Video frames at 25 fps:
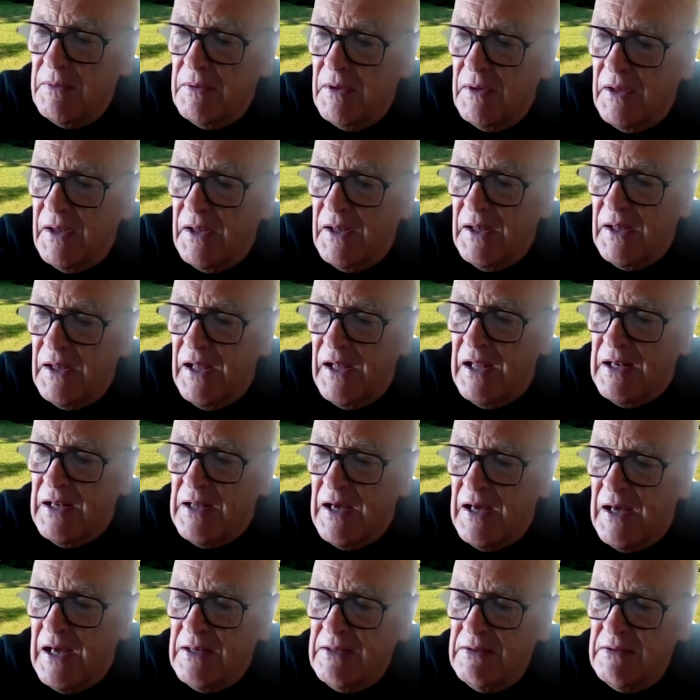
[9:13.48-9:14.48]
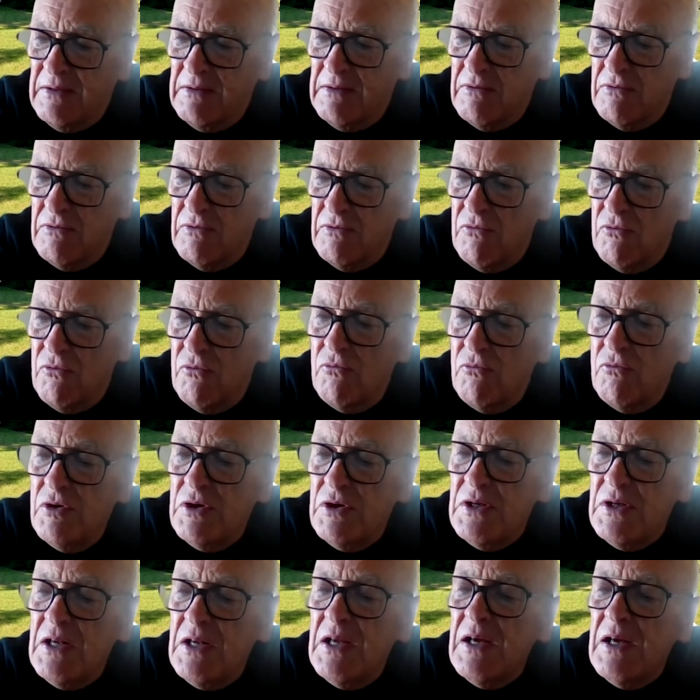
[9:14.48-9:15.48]
and
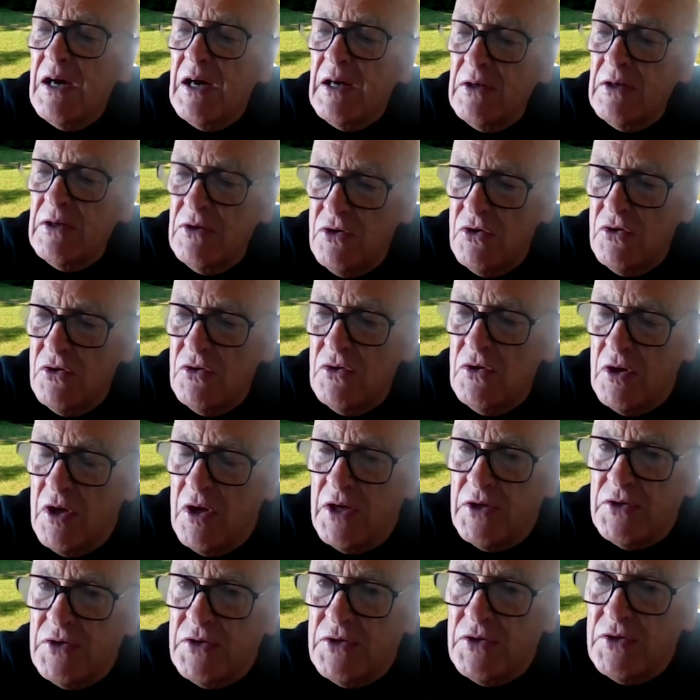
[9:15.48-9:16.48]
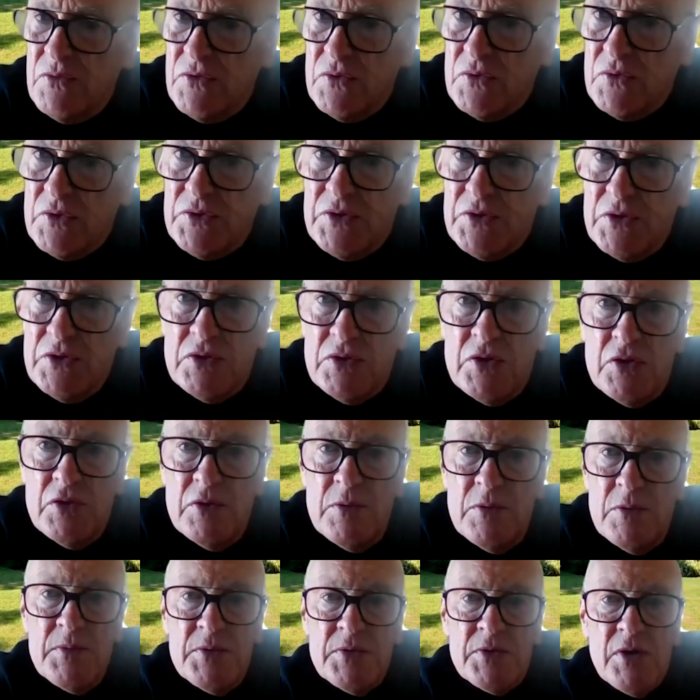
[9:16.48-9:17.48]
really unutilized resource in
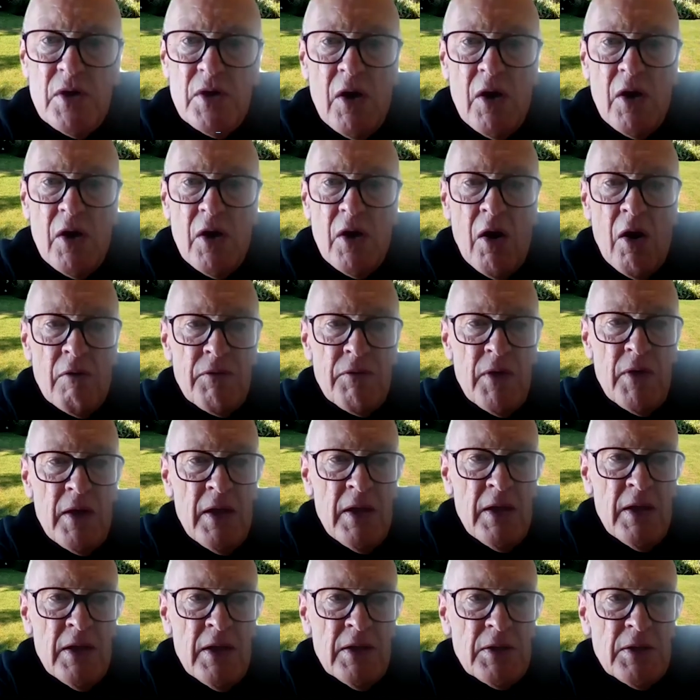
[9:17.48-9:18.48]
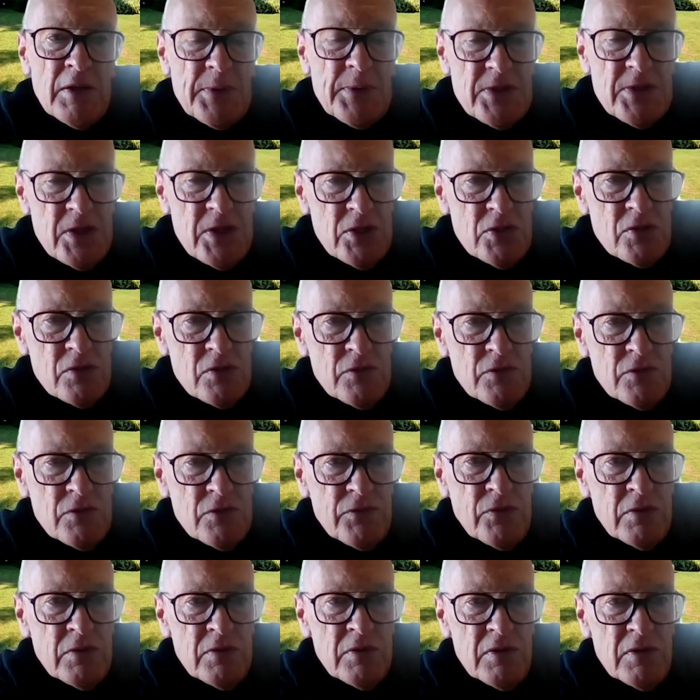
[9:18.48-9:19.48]
terms of the potential
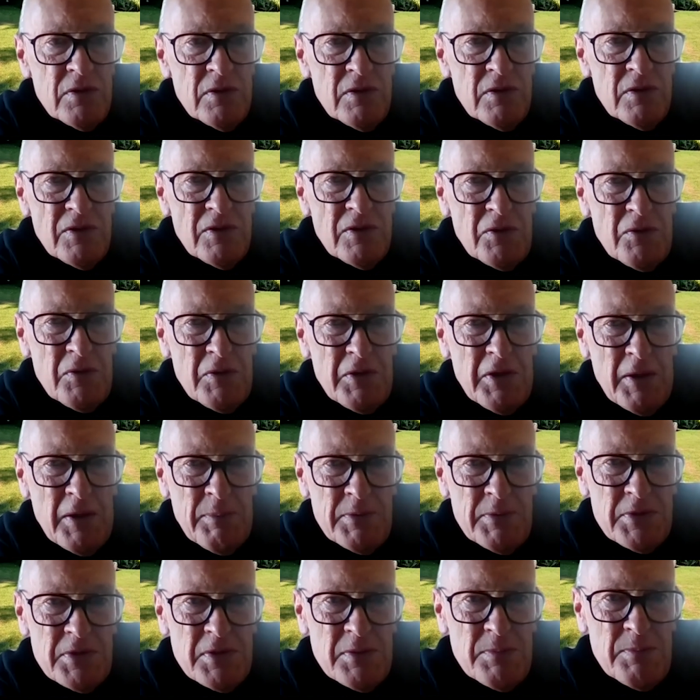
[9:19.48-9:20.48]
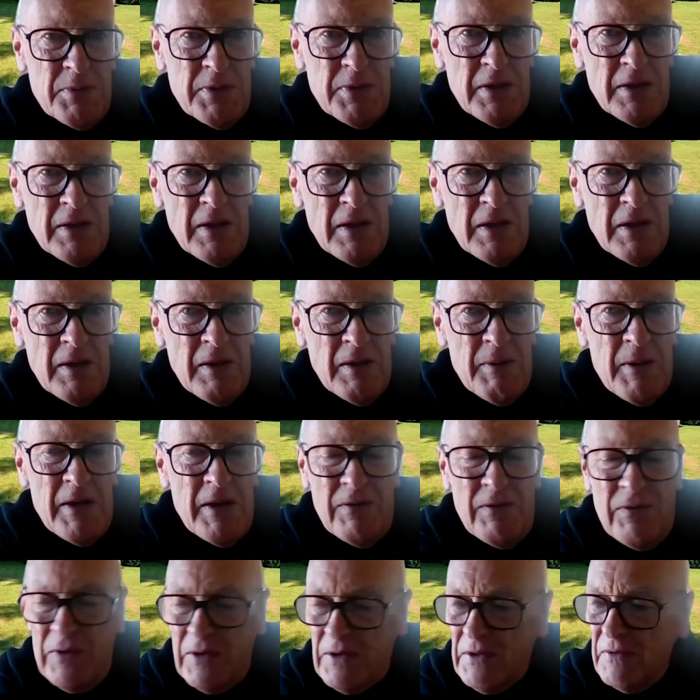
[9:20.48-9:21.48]
for local government to be
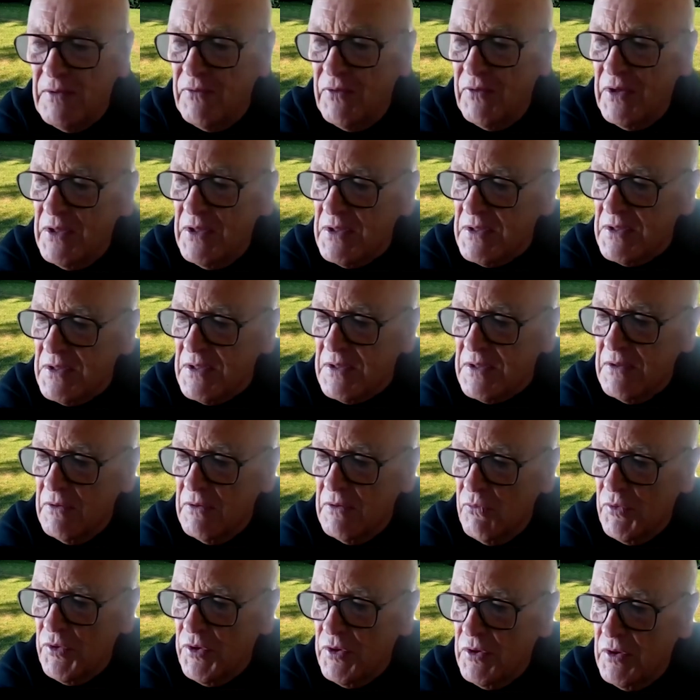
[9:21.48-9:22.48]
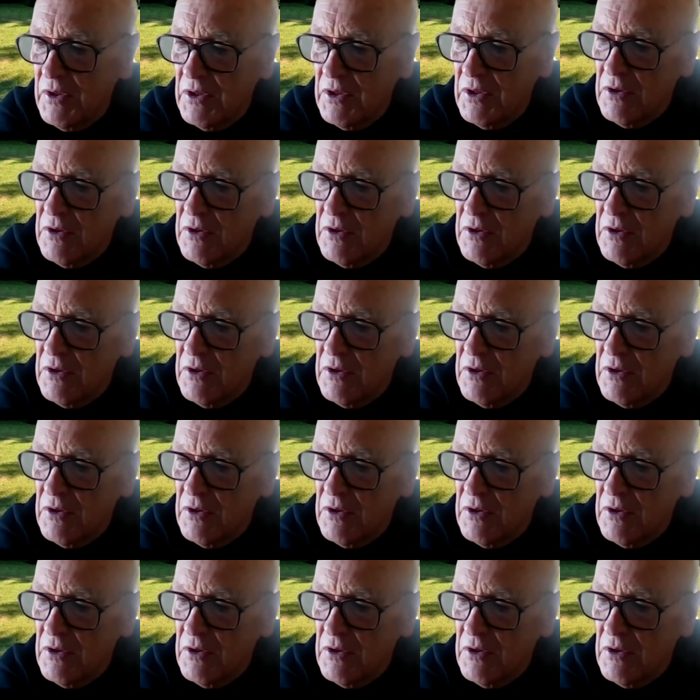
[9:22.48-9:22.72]
effective leaders within their